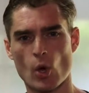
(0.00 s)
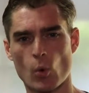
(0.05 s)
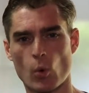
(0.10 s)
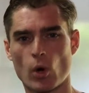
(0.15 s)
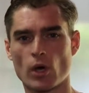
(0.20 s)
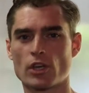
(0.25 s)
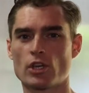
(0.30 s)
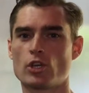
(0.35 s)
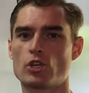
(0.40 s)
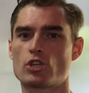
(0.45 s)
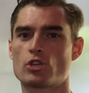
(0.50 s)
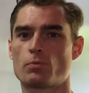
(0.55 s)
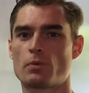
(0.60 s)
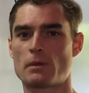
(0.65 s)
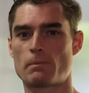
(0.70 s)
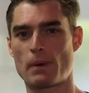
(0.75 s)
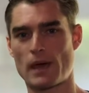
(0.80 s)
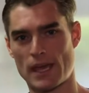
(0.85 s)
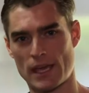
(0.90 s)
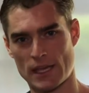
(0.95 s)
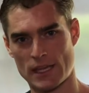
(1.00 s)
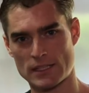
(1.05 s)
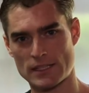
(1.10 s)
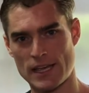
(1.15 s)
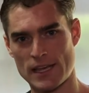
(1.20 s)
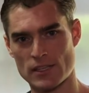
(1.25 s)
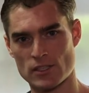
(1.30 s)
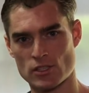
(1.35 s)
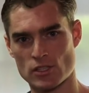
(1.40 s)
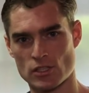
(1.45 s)
what you should be paying
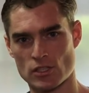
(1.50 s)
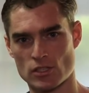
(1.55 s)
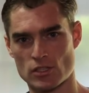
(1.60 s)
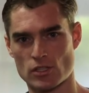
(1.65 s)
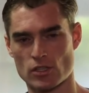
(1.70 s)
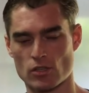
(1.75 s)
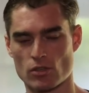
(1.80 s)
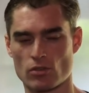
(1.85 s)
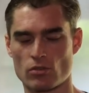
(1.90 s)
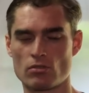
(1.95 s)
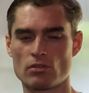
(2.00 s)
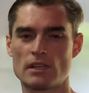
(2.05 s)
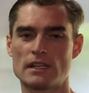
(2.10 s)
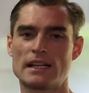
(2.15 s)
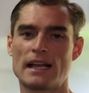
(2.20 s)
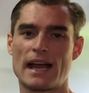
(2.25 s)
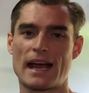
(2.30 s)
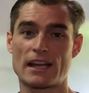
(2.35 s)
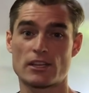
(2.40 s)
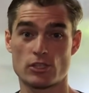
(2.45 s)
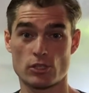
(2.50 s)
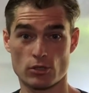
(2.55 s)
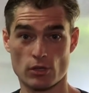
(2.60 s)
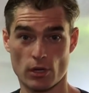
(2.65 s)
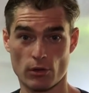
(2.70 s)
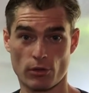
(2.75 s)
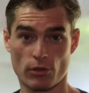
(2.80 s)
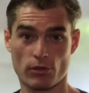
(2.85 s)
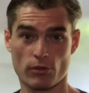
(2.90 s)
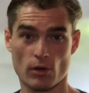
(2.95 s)
attention to as you
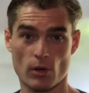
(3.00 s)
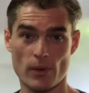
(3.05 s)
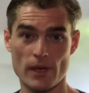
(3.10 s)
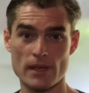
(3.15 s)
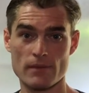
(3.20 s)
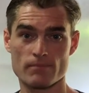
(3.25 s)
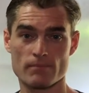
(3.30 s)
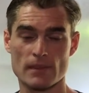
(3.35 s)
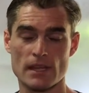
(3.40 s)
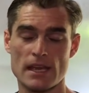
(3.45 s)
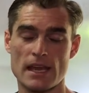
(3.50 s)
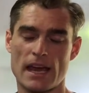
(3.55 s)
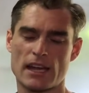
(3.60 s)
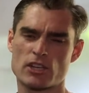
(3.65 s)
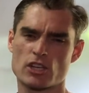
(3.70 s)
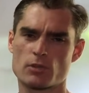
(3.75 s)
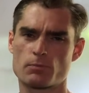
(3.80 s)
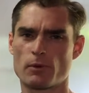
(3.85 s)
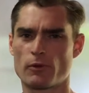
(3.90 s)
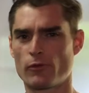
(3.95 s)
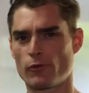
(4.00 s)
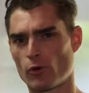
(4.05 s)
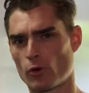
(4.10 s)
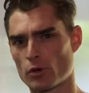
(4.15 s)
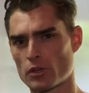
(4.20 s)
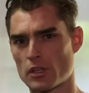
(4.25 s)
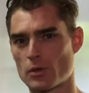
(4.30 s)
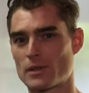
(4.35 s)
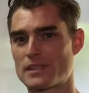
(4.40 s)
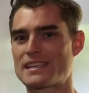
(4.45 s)
go through it and just
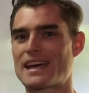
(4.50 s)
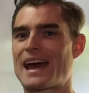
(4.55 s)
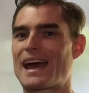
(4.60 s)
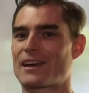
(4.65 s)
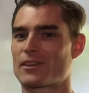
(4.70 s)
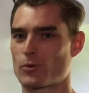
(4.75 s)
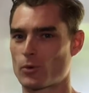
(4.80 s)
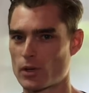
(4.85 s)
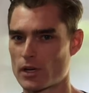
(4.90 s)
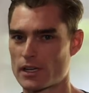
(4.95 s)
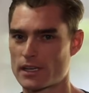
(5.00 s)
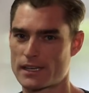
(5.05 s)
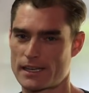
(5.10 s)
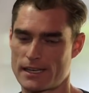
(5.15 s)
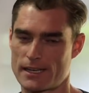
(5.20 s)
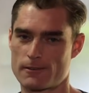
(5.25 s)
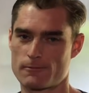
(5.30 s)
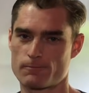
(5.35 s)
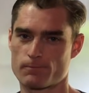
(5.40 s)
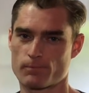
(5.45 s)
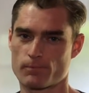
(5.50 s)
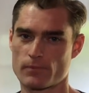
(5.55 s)
before you attack the workout.